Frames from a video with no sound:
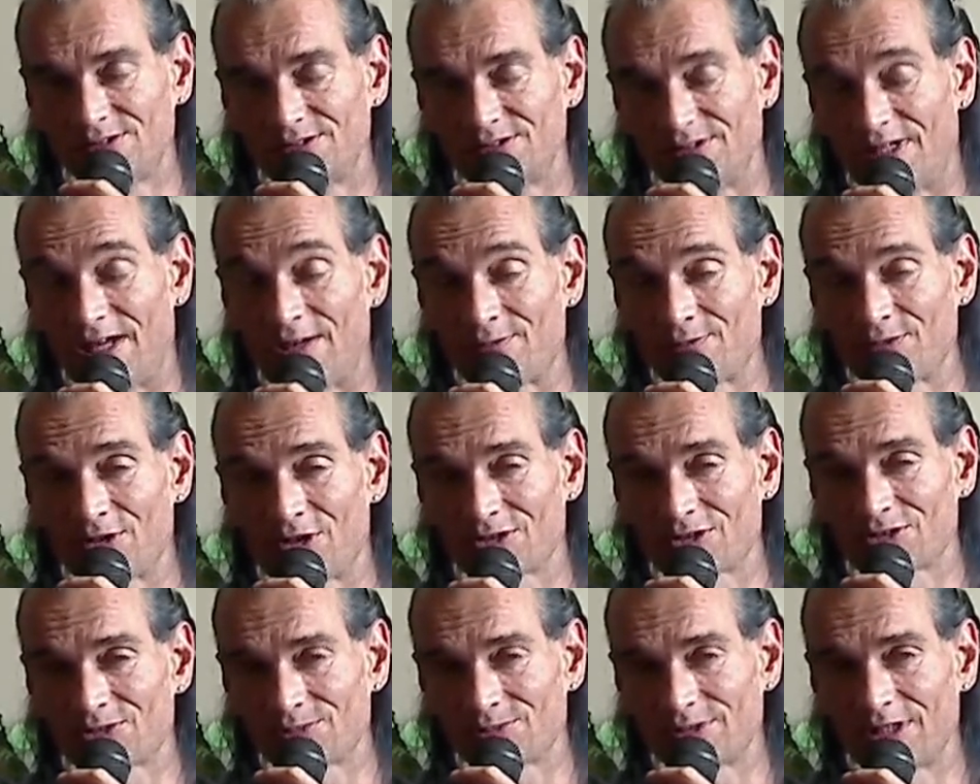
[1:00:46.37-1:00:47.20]
And have an
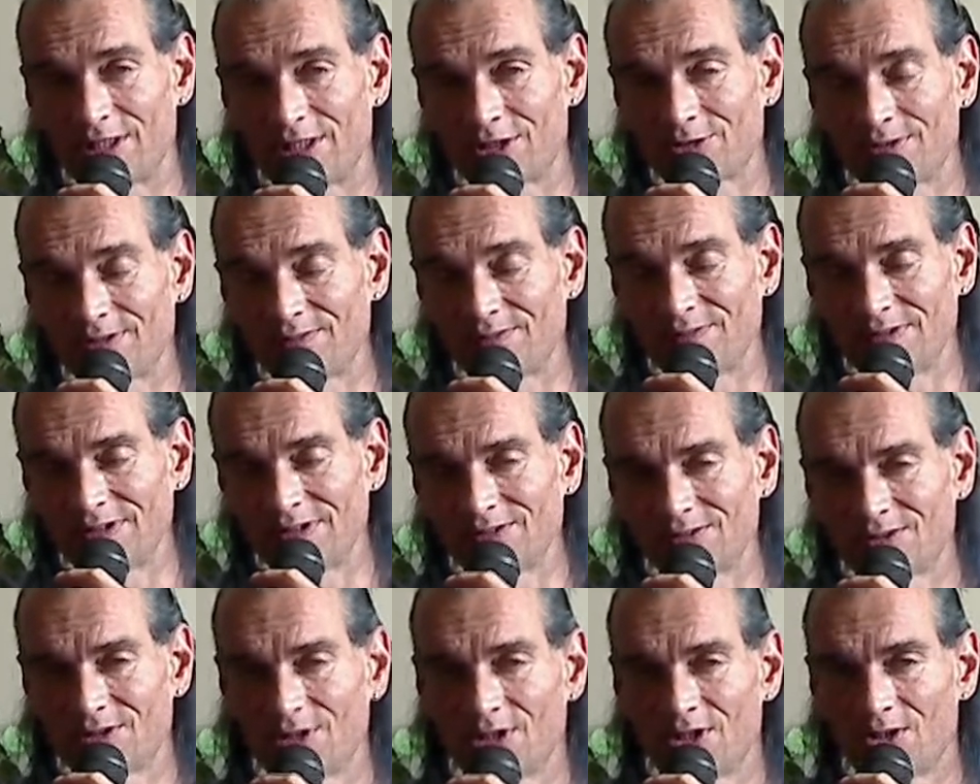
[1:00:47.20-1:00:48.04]
awesome day or evening,
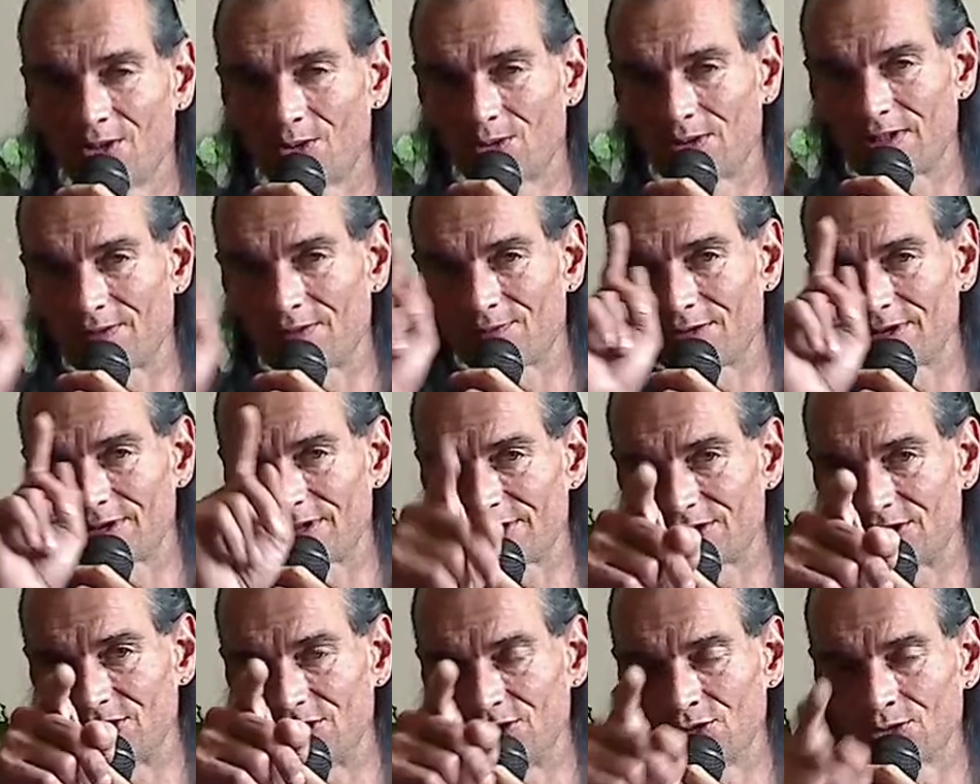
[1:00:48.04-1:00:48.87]
whatever it
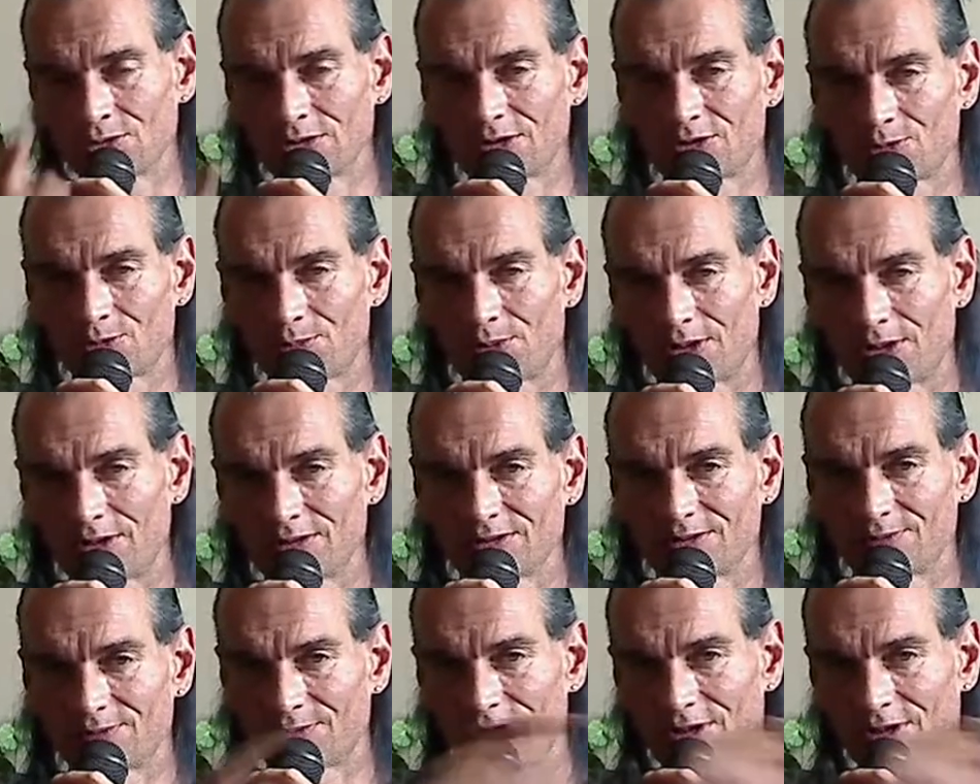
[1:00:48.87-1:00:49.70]
is in your little part
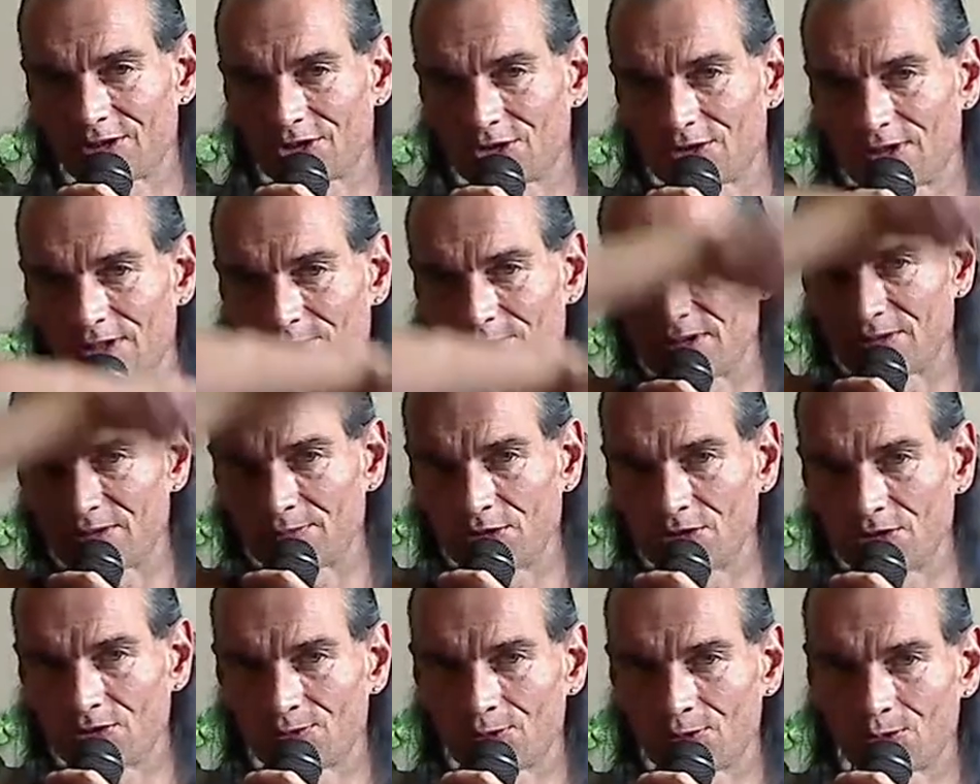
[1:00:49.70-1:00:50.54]
of our great big
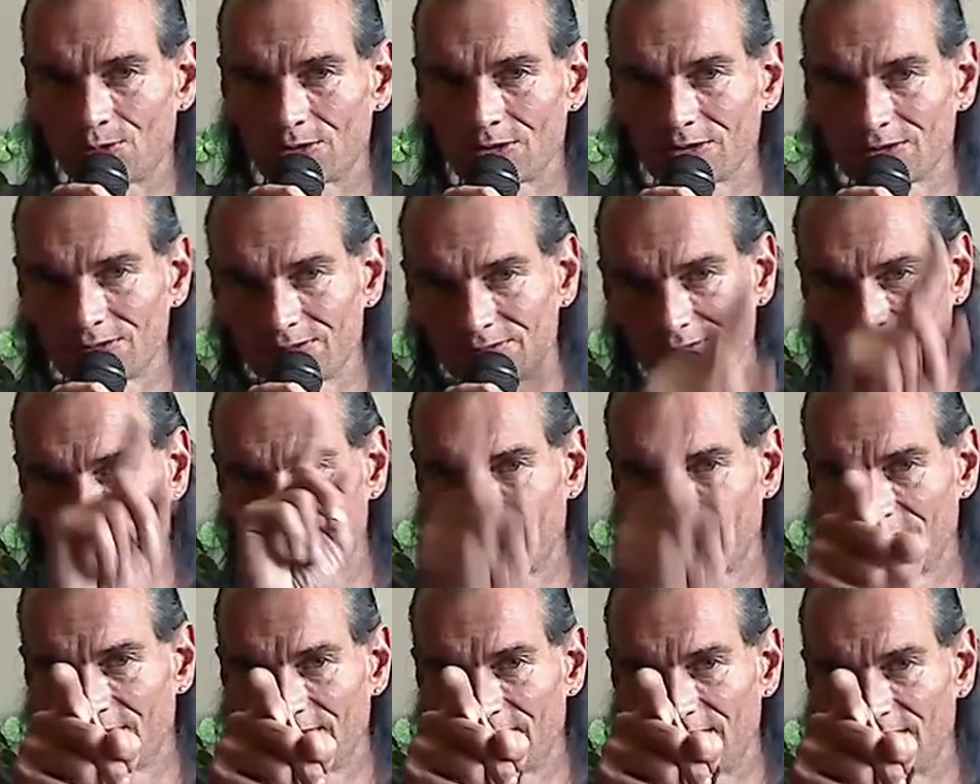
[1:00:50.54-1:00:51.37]
beautiful world.
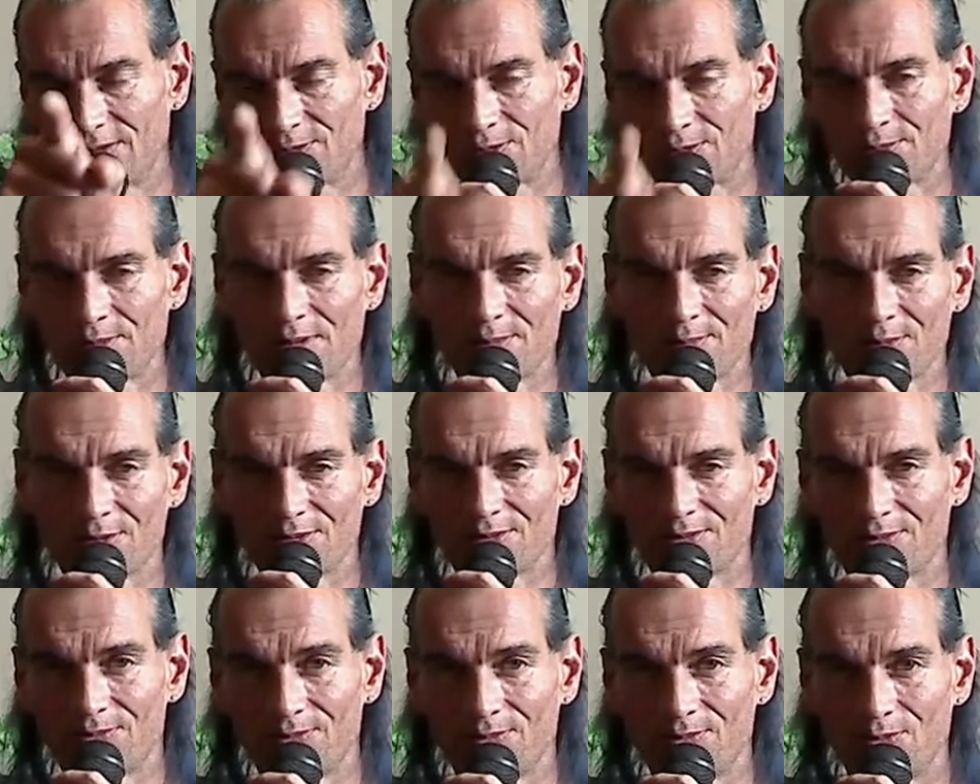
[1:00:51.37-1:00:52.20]
And
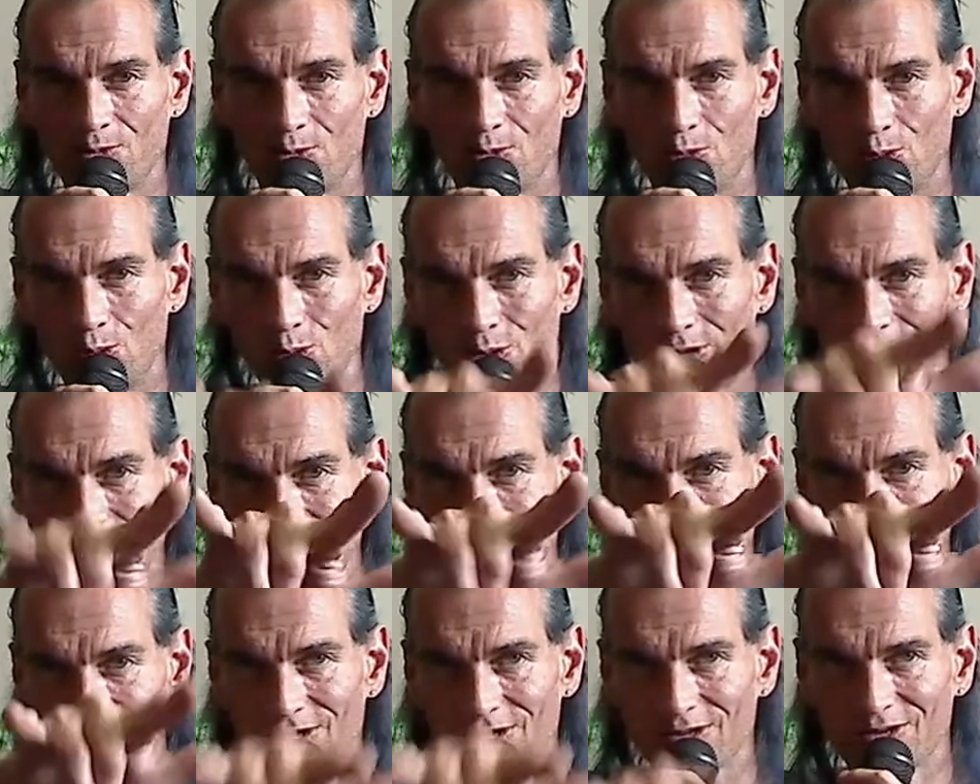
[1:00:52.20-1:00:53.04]
remember, we
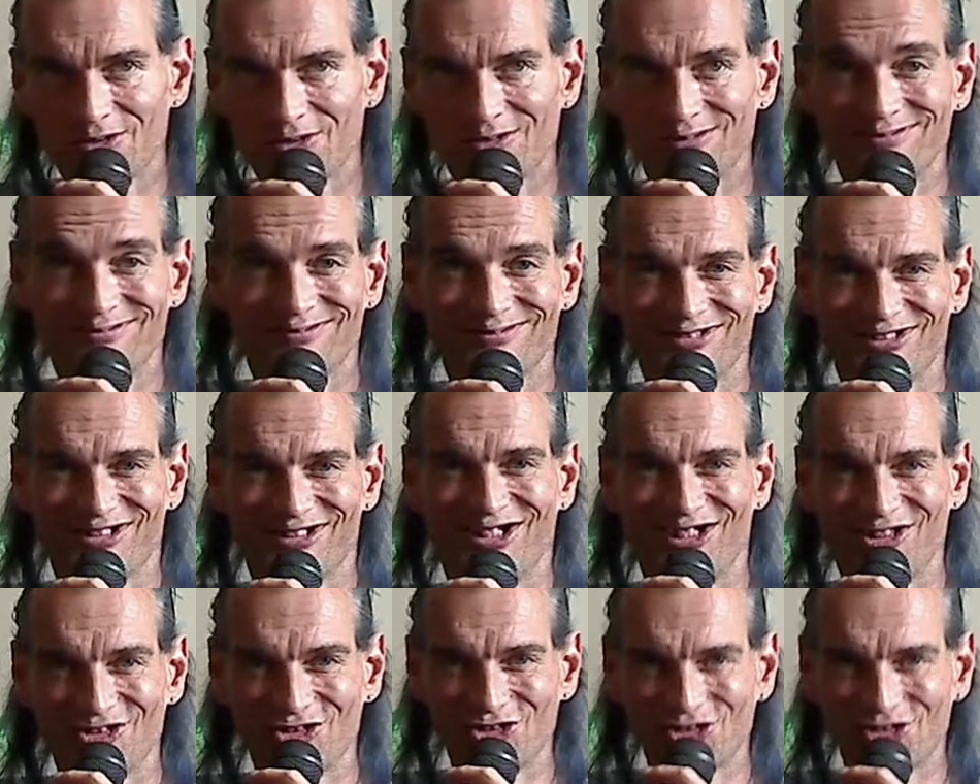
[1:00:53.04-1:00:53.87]
are the
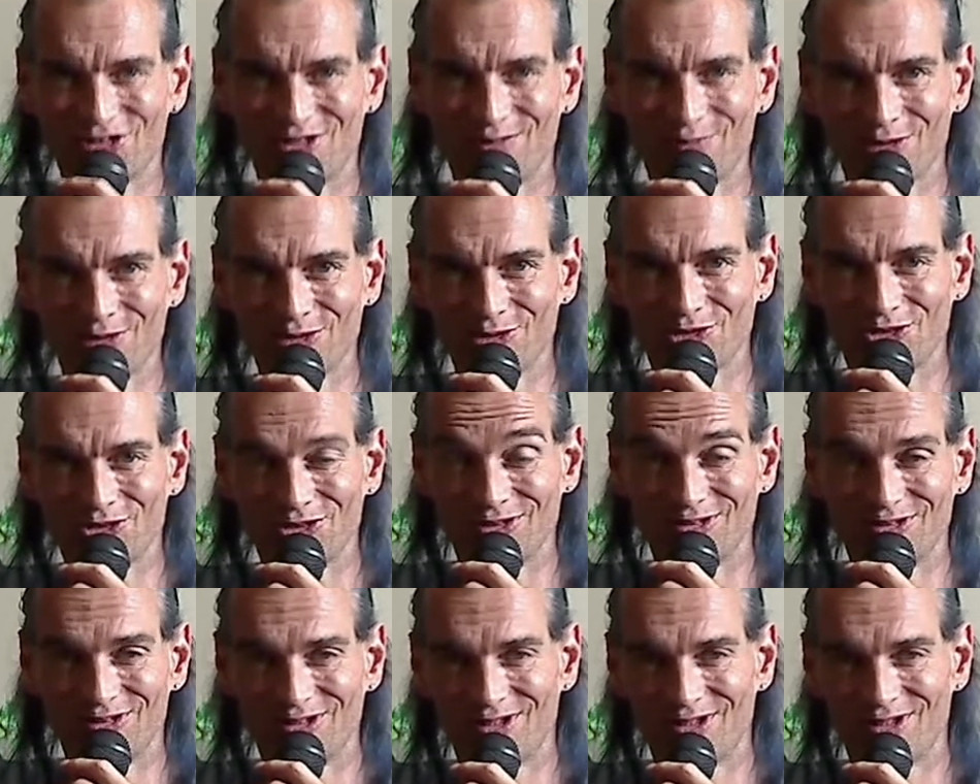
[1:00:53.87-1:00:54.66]
conscious evolution.